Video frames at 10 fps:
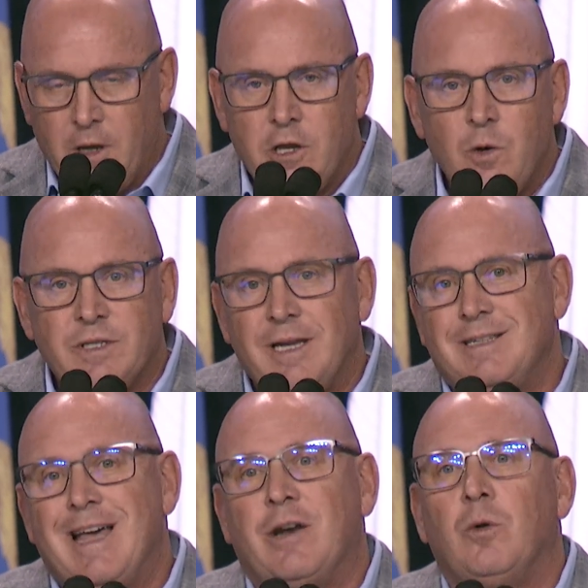USAA is
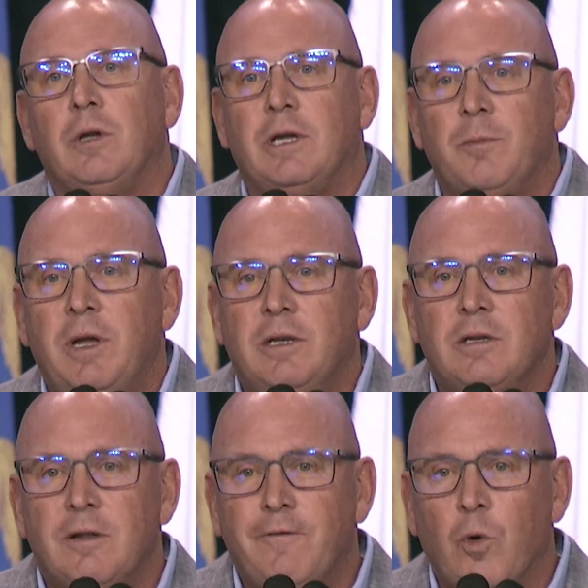not only committed
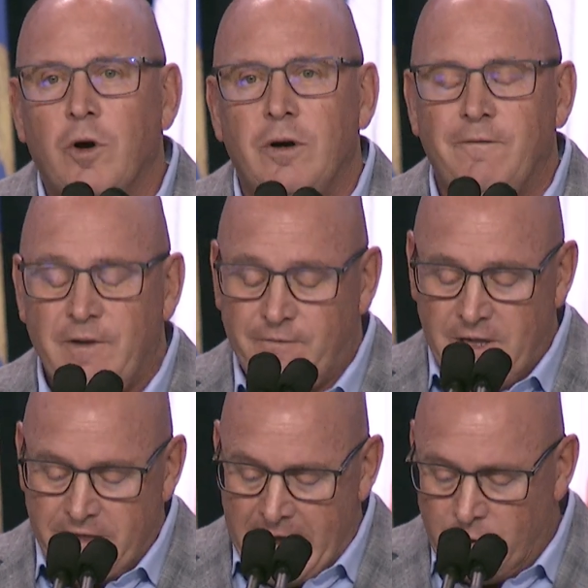to the
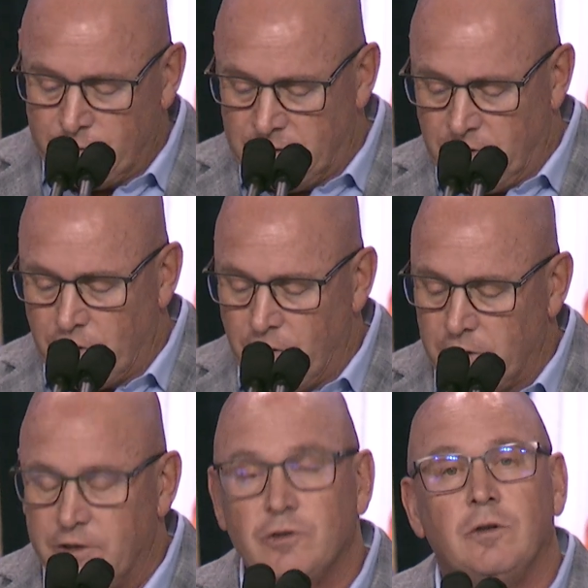450,000
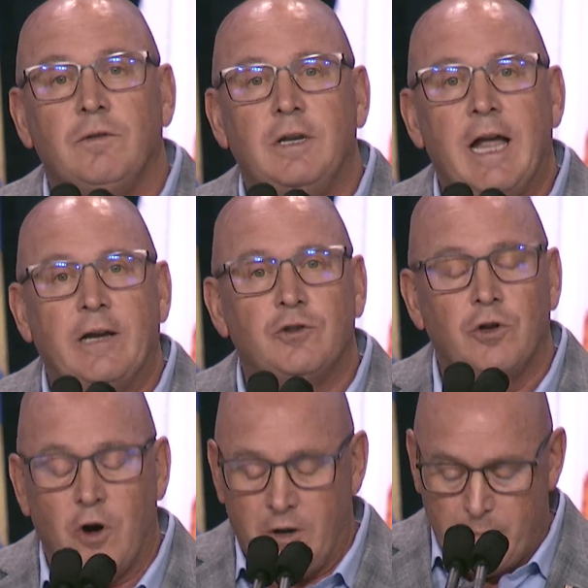currently serving
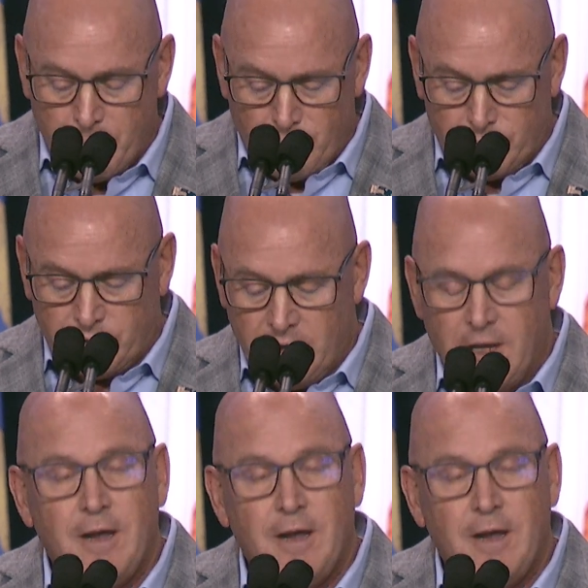National Guard members,